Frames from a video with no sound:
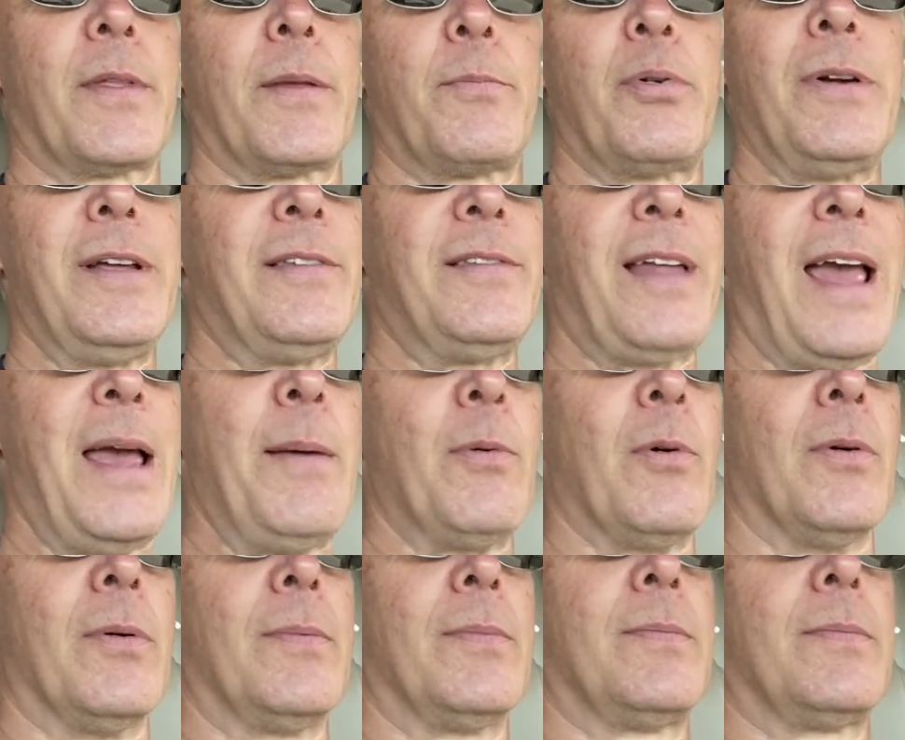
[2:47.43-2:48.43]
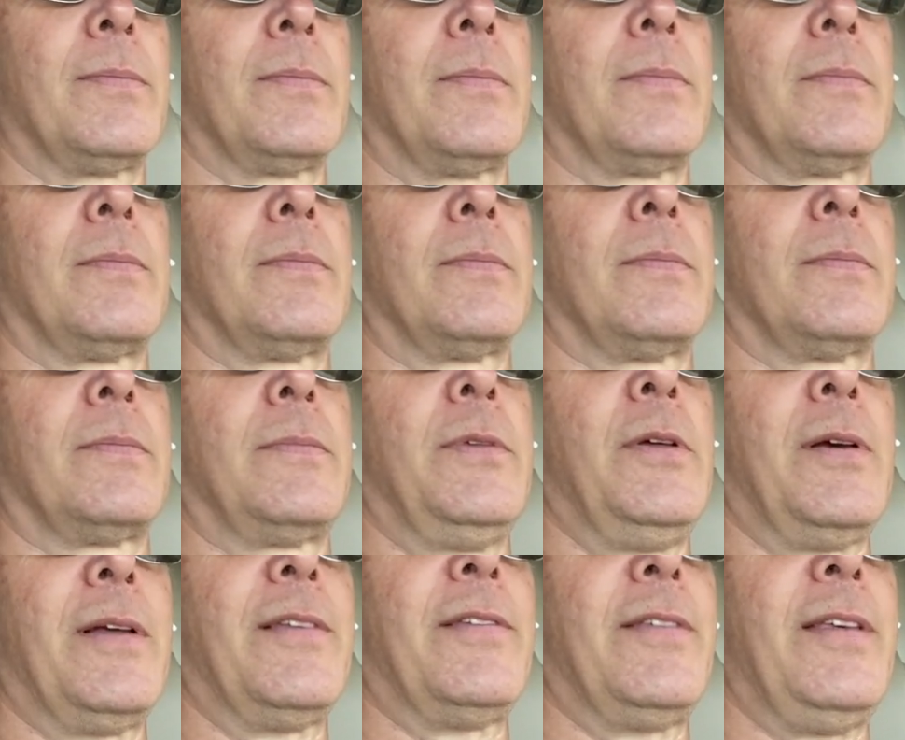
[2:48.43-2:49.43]
pretty stable,
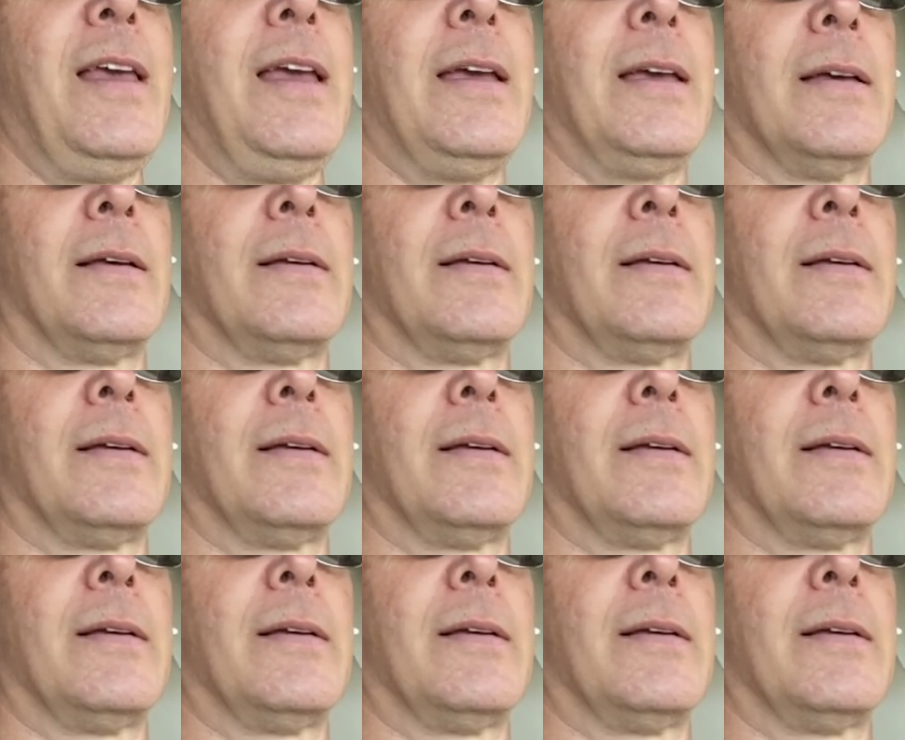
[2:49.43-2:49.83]
you can see.